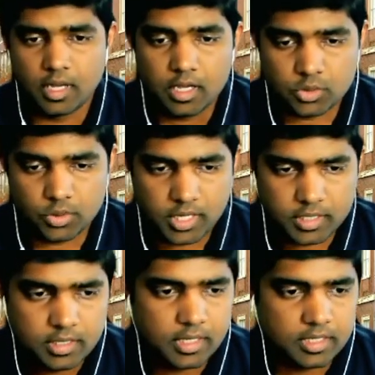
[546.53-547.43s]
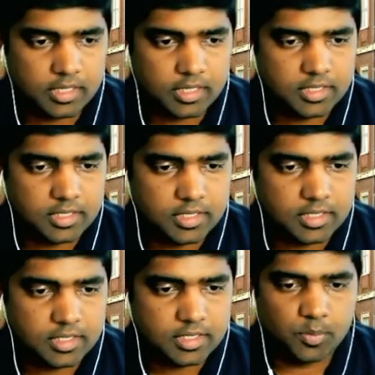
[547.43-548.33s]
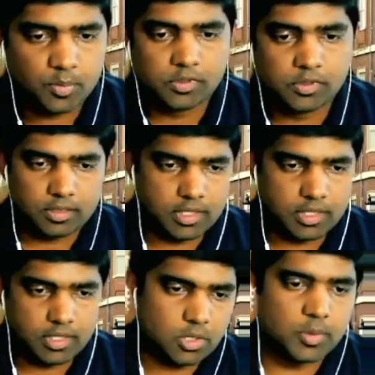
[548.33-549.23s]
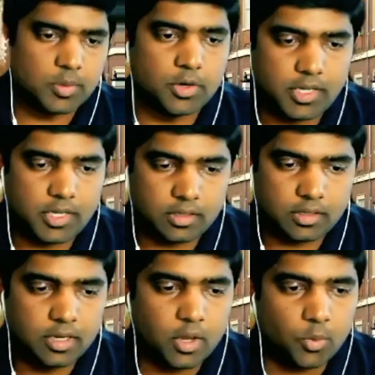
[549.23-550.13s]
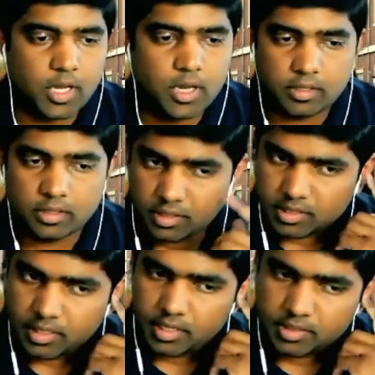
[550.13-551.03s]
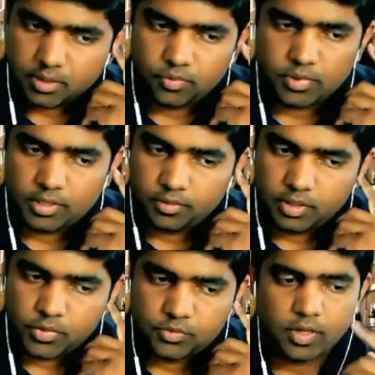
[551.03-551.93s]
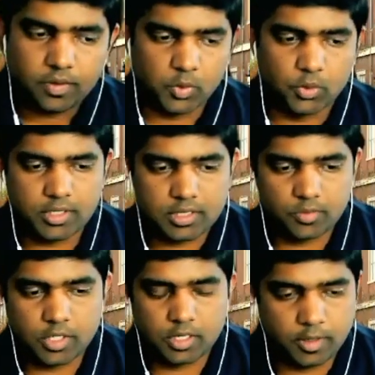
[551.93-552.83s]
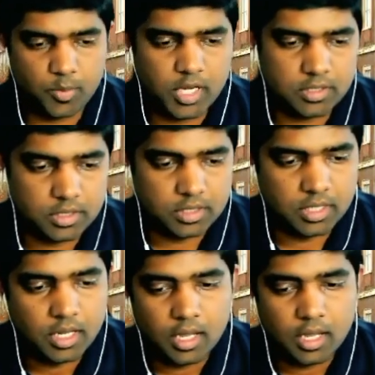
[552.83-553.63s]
So you can see the example, like a screenshot from Clowder here, where there is a data set in which we have uploaded some images.